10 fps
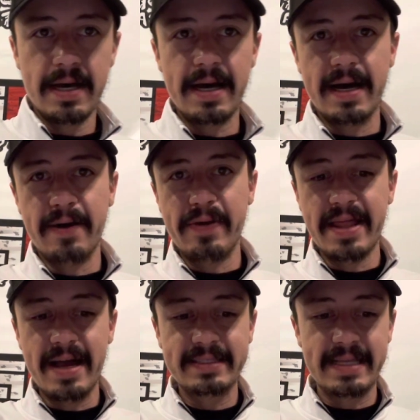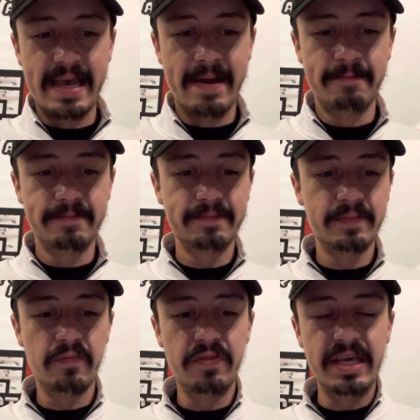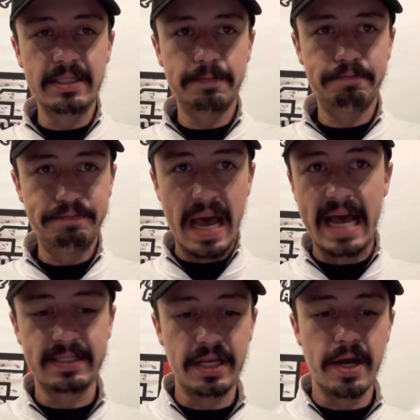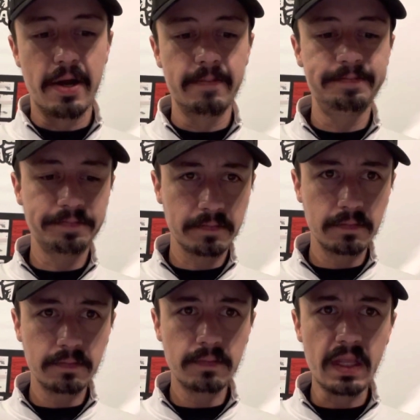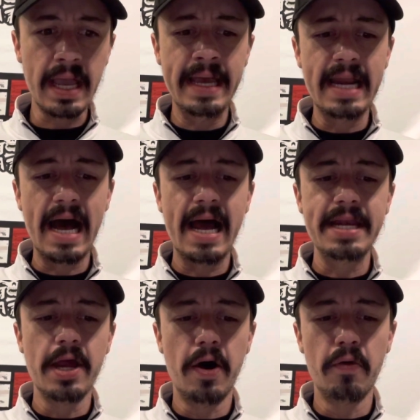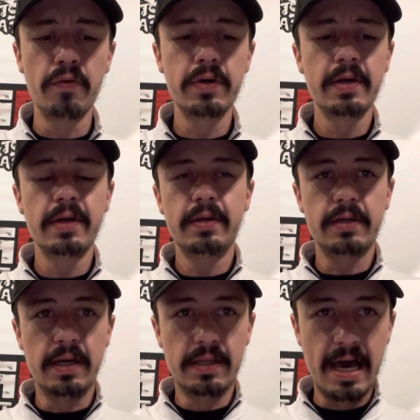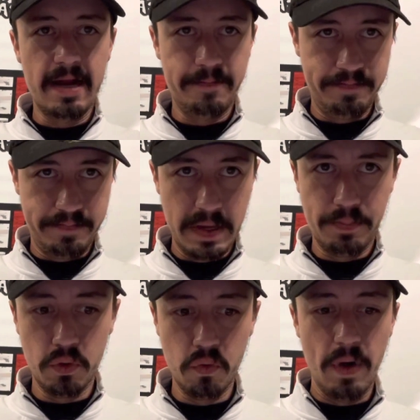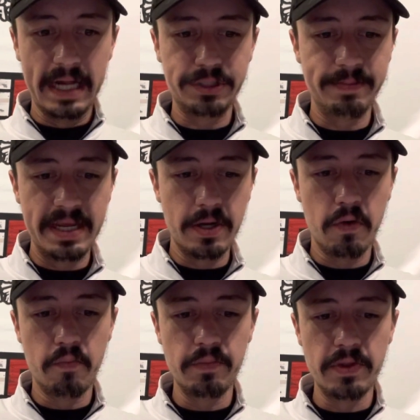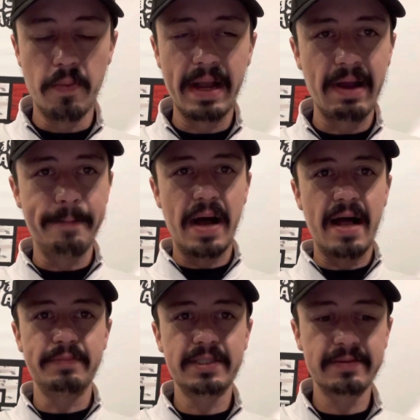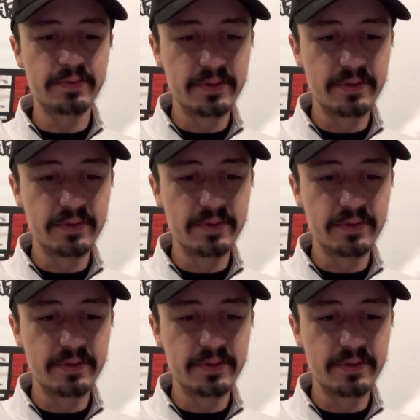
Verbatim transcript: Uh, we lost him this past year. And I know a lot of people who watch me know, know my grandpops.